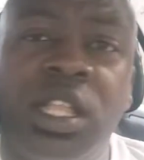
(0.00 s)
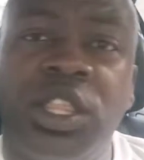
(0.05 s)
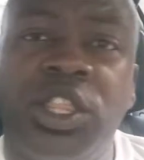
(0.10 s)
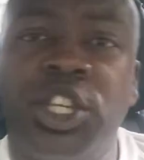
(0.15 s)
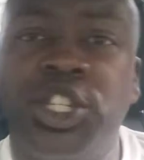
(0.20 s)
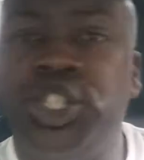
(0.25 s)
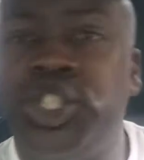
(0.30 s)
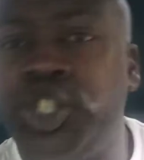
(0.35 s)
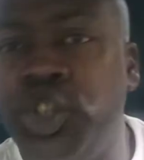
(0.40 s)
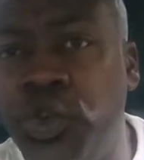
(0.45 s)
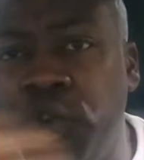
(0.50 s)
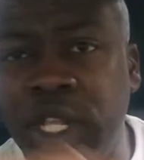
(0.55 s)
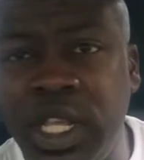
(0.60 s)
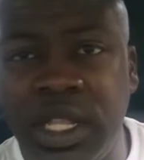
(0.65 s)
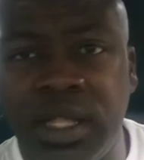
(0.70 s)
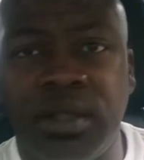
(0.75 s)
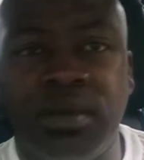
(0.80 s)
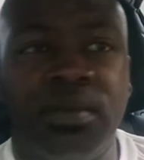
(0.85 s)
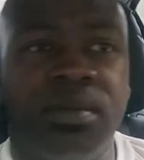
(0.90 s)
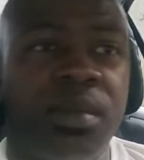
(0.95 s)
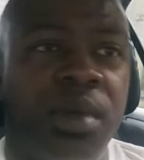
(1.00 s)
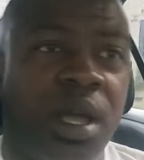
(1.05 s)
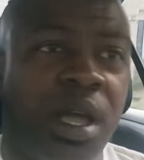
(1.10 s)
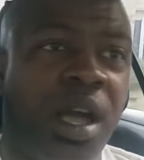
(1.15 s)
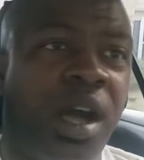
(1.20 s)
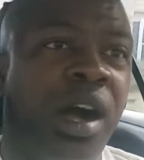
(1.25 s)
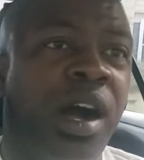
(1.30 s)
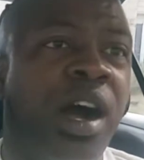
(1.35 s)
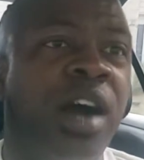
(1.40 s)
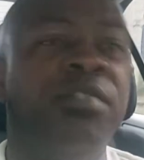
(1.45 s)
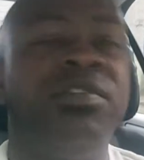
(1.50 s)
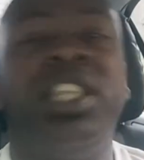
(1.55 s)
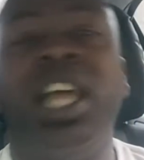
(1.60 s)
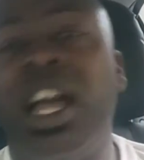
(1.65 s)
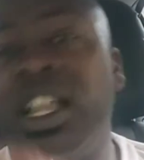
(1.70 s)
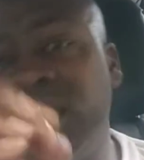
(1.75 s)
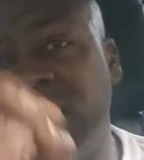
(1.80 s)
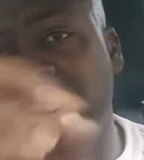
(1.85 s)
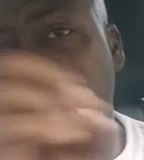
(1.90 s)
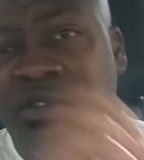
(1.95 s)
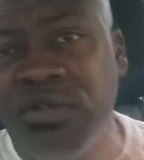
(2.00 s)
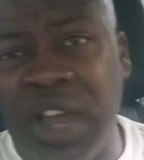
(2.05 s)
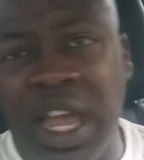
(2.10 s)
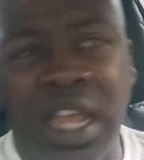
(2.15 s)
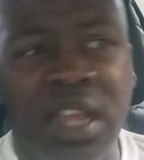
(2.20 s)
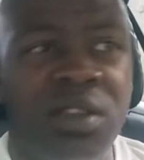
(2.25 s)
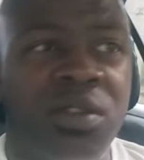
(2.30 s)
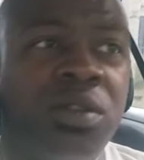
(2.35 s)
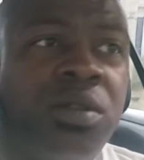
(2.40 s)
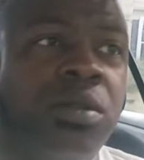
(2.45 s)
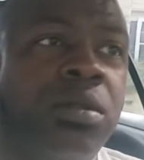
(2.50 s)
the shooting of Daunte Wright